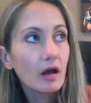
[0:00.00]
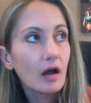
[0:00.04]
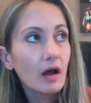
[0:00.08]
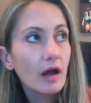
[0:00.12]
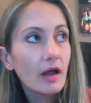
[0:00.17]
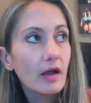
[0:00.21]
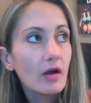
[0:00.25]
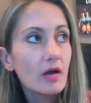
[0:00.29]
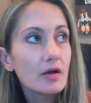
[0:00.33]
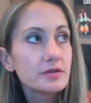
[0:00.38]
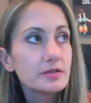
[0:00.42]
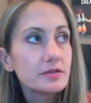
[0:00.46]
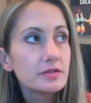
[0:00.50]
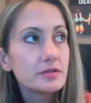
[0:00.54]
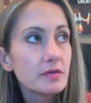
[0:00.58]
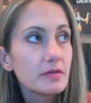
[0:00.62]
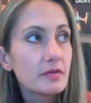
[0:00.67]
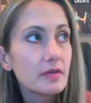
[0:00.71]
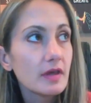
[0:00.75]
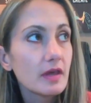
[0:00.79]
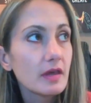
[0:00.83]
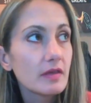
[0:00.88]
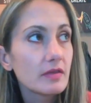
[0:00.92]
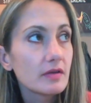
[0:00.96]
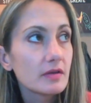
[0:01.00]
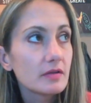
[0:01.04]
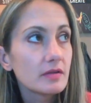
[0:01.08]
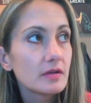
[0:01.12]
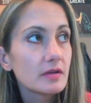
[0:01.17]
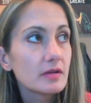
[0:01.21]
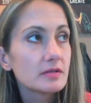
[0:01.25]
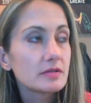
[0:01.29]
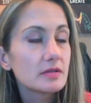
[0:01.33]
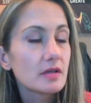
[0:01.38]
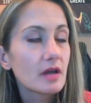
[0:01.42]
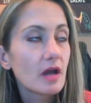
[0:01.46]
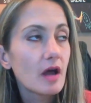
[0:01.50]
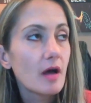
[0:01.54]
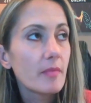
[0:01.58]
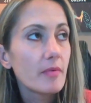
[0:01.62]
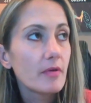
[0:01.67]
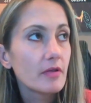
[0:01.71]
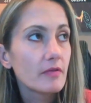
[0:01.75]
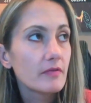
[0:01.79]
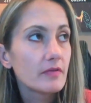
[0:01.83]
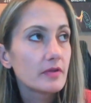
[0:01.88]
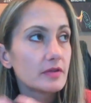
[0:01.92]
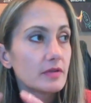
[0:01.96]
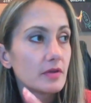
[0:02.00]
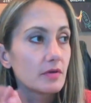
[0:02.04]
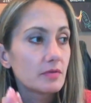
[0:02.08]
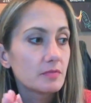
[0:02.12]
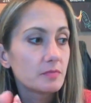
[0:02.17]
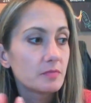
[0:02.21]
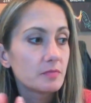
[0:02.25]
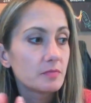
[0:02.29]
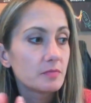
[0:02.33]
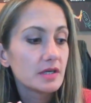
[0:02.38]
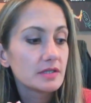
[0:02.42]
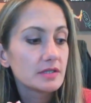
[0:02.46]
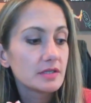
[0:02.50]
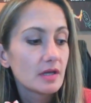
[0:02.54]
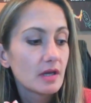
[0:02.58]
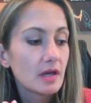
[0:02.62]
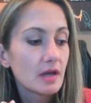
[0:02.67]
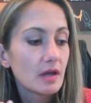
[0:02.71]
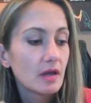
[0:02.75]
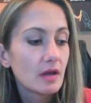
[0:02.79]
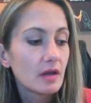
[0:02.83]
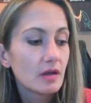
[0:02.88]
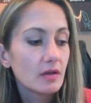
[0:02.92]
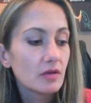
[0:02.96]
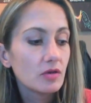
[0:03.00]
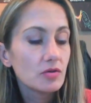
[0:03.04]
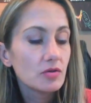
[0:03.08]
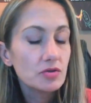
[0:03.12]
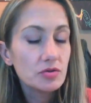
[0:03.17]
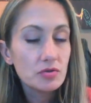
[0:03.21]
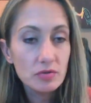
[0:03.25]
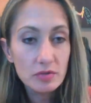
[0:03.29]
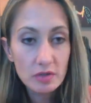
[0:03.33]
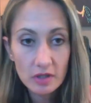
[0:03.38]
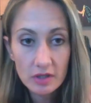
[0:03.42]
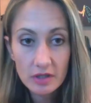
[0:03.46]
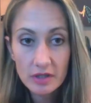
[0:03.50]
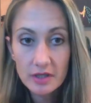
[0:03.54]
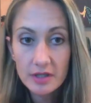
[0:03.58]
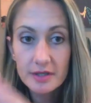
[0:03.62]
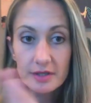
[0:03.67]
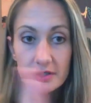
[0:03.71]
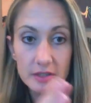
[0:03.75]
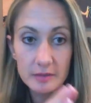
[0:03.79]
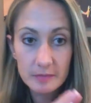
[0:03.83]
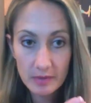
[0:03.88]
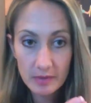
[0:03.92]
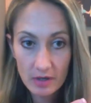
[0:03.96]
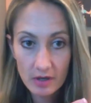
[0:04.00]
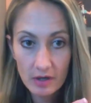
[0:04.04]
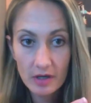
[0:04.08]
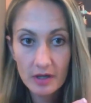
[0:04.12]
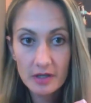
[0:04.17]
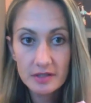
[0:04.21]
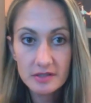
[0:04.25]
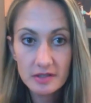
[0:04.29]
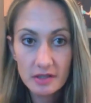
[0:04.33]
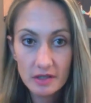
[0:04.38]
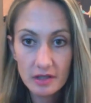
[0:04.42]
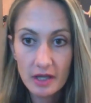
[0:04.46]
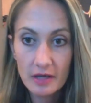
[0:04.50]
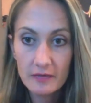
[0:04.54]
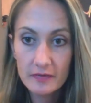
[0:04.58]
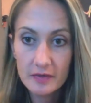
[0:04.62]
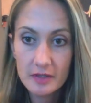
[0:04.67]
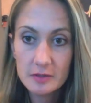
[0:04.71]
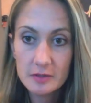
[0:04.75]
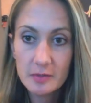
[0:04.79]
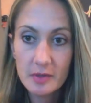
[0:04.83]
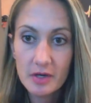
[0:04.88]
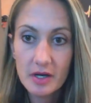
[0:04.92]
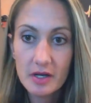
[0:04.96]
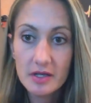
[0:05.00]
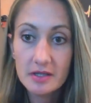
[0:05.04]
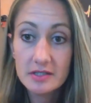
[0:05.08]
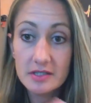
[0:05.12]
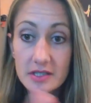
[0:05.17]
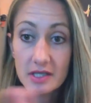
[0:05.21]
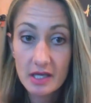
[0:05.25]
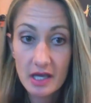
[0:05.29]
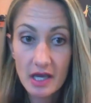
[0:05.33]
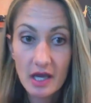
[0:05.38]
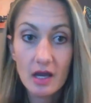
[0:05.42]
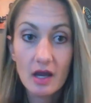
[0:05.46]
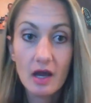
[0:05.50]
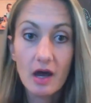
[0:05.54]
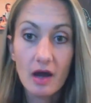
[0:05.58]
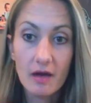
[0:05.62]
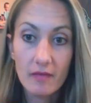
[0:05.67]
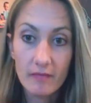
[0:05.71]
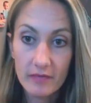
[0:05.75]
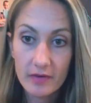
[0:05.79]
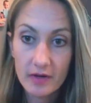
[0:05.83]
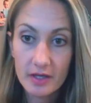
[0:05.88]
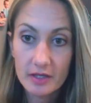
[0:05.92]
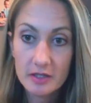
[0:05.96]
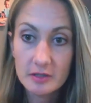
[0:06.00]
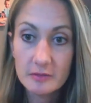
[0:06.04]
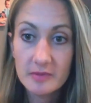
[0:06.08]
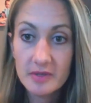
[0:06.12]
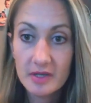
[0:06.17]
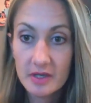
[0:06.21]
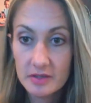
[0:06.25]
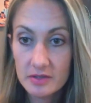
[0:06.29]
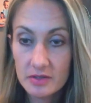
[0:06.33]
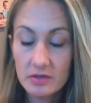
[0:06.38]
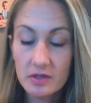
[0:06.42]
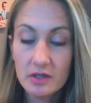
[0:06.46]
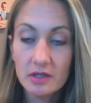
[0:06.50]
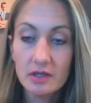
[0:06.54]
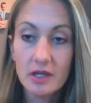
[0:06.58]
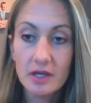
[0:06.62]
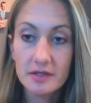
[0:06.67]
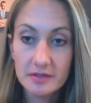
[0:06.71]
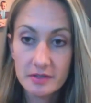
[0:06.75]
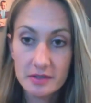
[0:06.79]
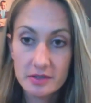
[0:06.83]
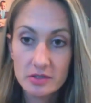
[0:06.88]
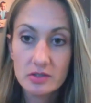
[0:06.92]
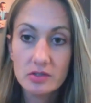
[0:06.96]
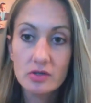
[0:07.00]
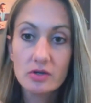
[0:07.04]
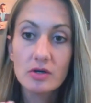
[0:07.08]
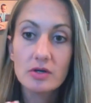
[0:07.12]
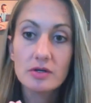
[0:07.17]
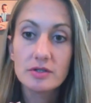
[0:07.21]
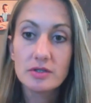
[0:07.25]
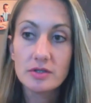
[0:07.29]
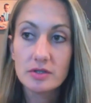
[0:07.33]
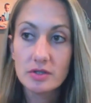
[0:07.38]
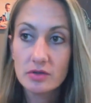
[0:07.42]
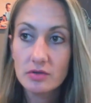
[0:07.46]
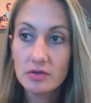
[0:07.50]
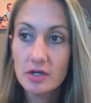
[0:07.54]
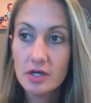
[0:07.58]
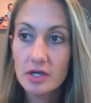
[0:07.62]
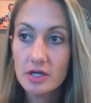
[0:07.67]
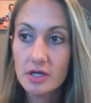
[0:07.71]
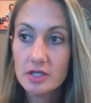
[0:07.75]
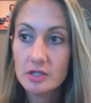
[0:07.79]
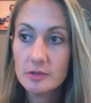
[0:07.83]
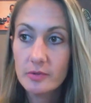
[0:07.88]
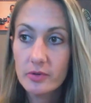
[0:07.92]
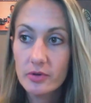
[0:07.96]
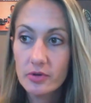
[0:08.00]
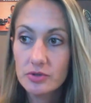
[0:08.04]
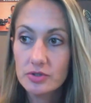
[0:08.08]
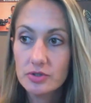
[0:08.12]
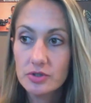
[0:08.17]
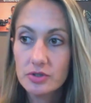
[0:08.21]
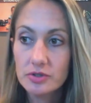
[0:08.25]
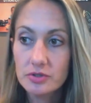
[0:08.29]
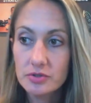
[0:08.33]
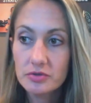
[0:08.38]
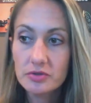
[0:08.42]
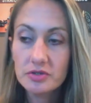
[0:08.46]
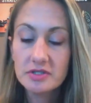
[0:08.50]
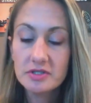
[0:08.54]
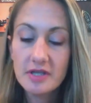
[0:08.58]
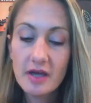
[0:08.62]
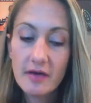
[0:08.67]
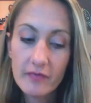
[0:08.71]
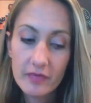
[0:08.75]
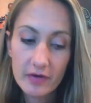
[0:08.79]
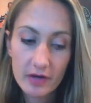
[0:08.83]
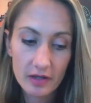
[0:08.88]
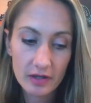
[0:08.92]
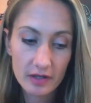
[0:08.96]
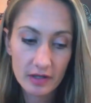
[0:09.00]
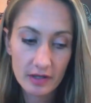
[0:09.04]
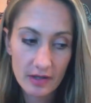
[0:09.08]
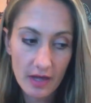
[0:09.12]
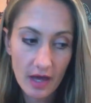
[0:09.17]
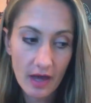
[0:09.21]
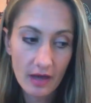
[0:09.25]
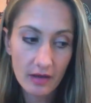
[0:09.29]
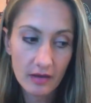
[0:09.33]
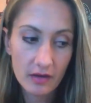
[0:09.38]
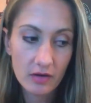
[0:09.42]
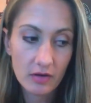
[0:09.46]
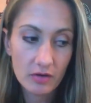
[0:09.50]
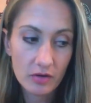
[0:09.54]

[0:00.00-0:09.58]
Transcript: I also think that there's a couple of it though, because you do need the experience and the life experience to gain confidence because you need lessons learned and you need exposure. So there's definitely that.